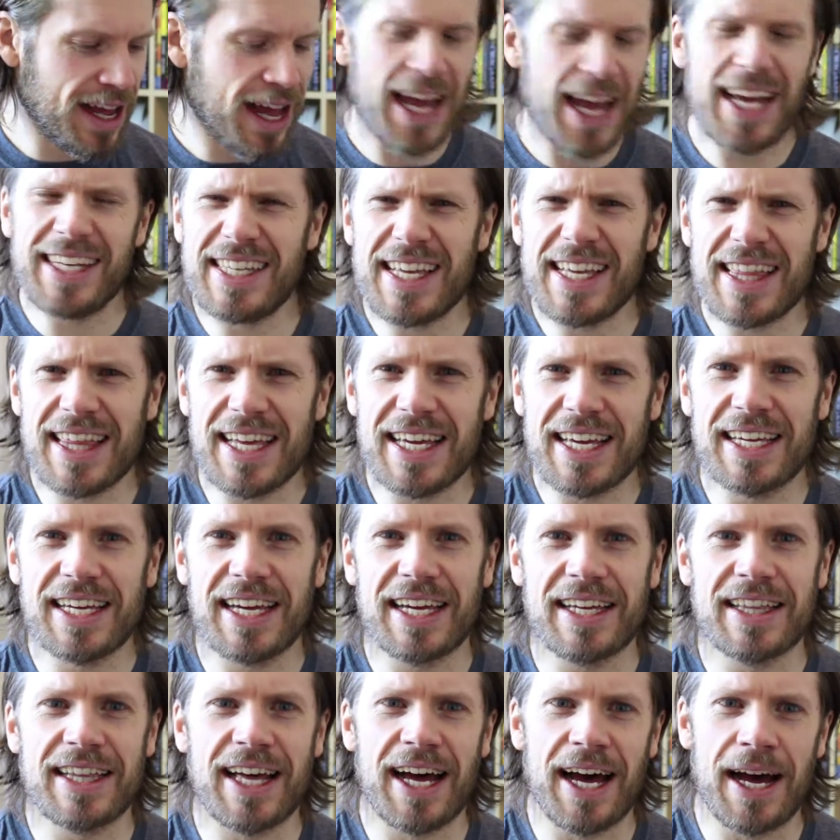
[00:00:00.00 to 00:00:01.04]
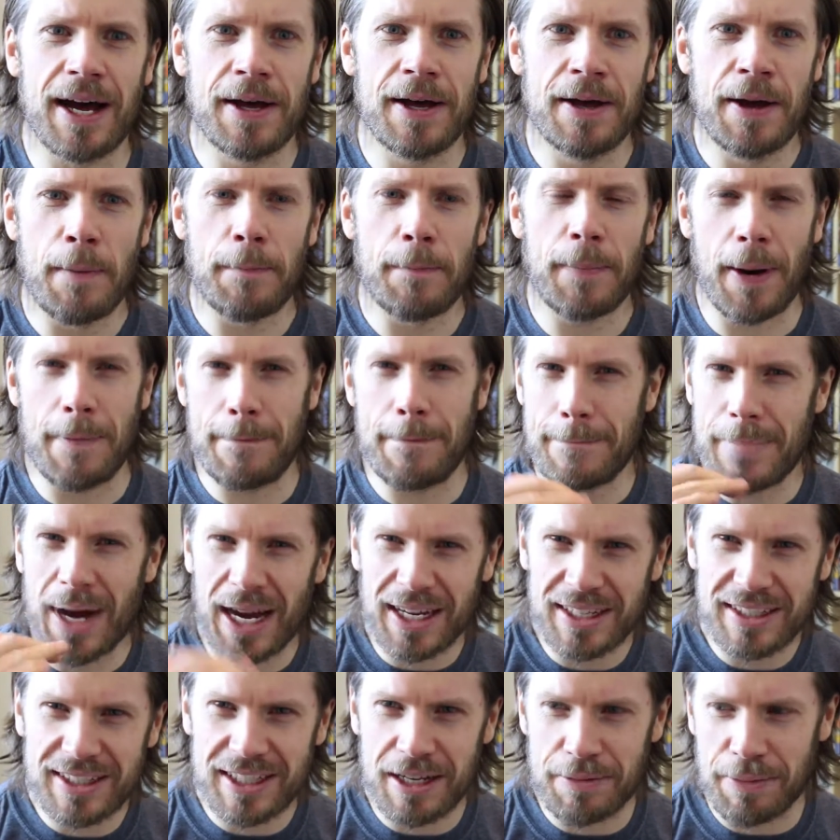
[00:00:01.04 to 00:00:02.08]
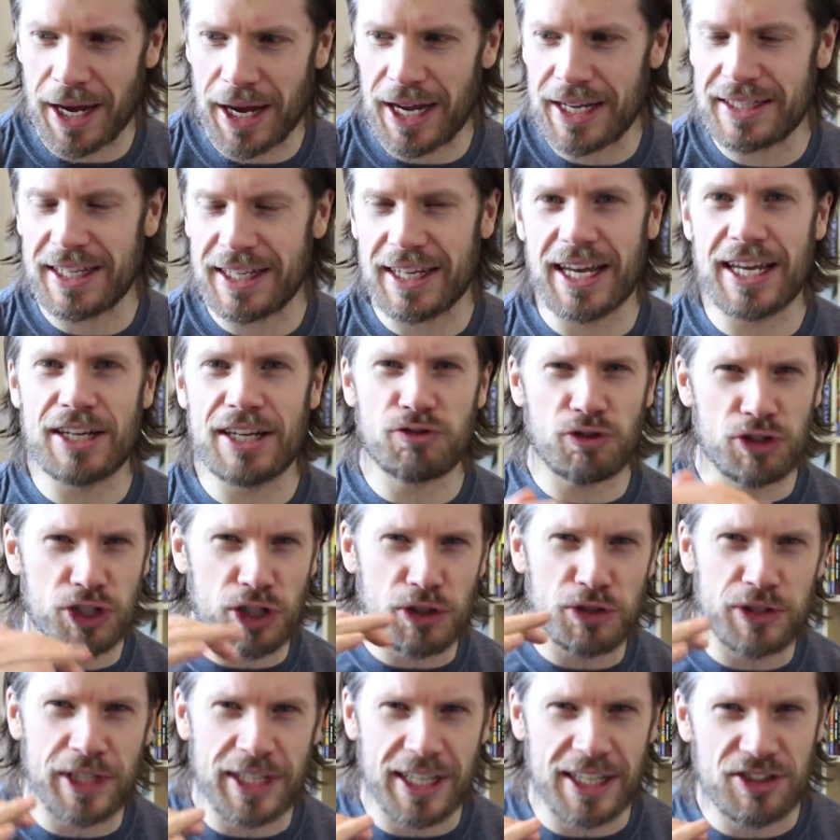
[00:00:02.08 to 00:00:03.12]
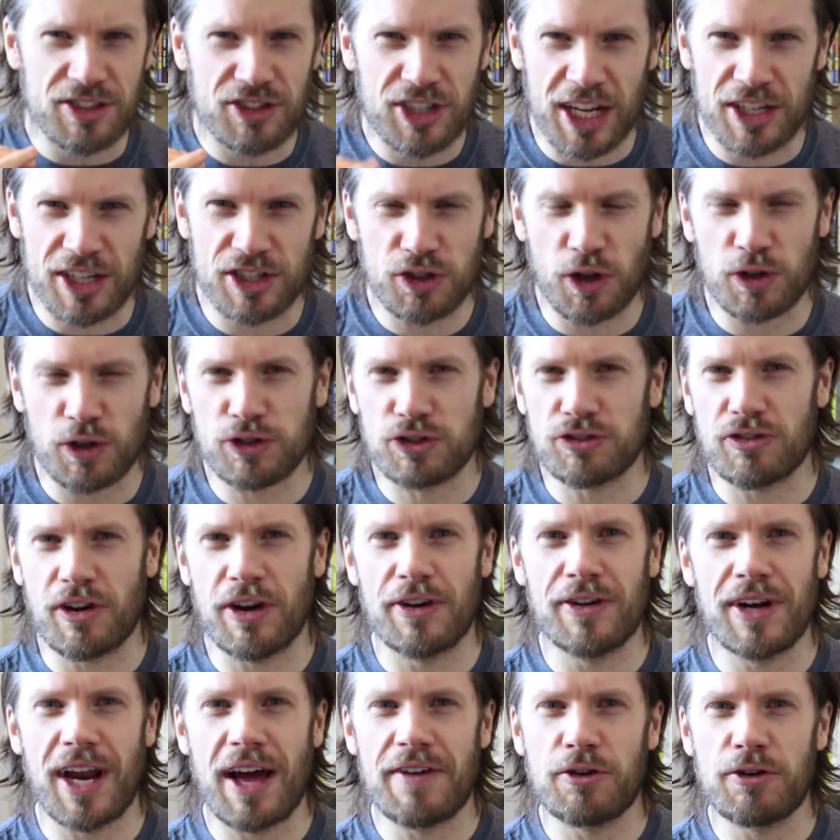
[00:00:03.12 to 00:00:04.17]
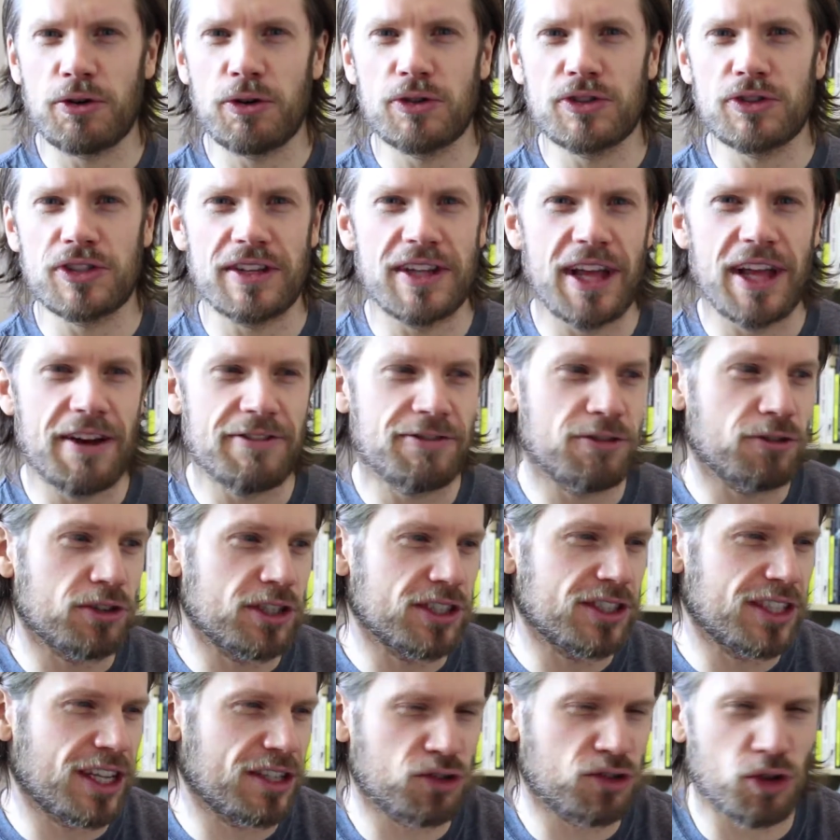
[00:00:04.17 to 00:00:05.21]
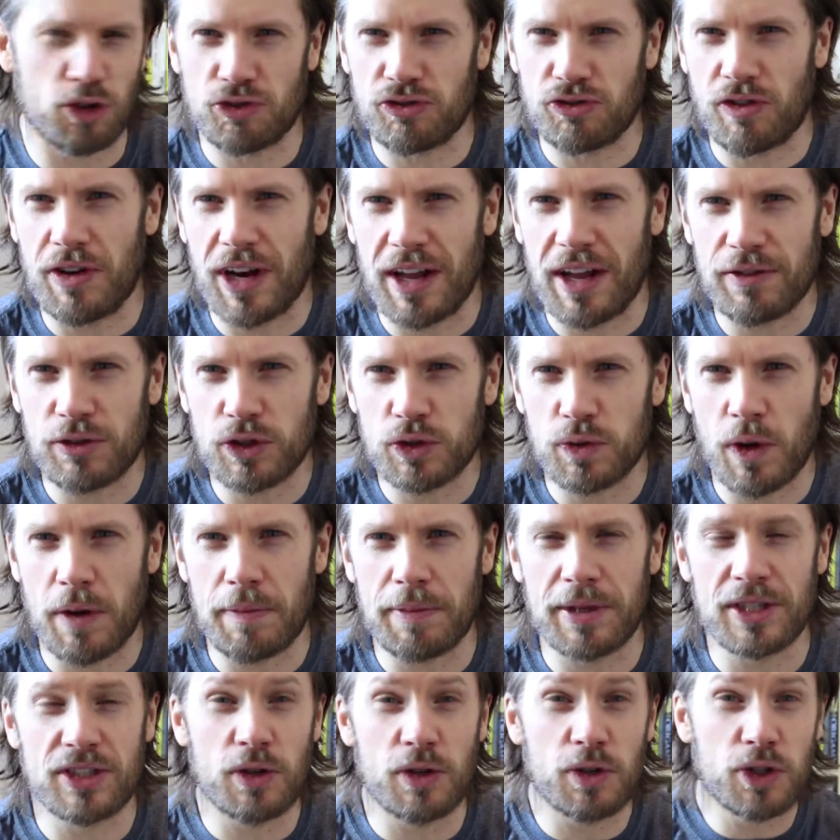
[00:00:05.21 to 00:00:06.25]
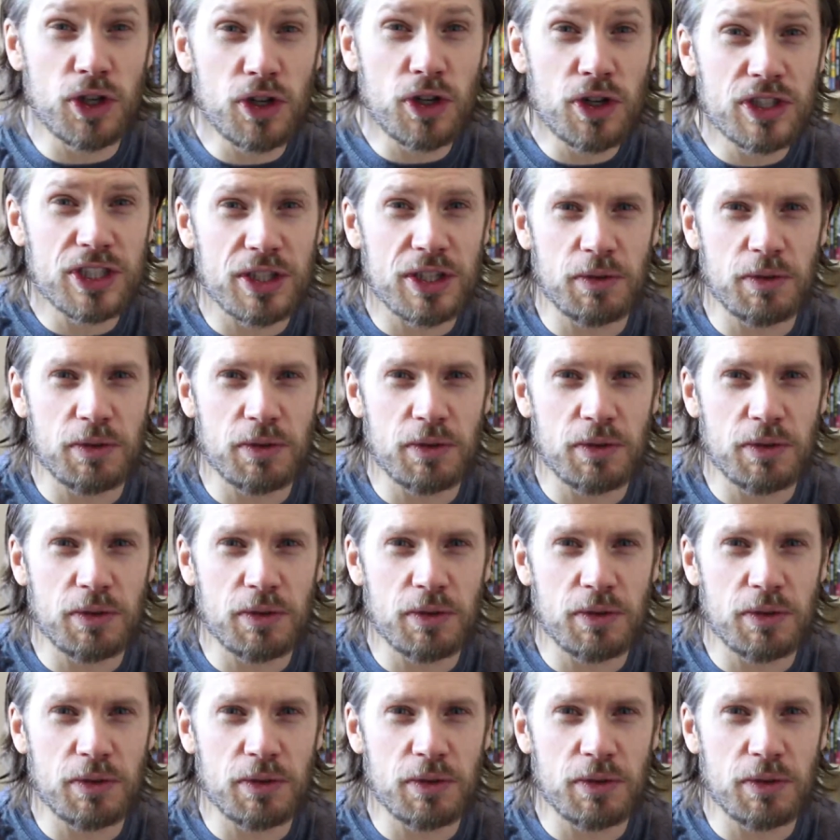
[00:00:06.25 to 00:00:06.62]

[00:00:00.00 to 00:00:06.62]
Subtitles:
Is he thinking that by masturbating he's reducing his testosterone levels and therefore his testosterone levels won't be so good,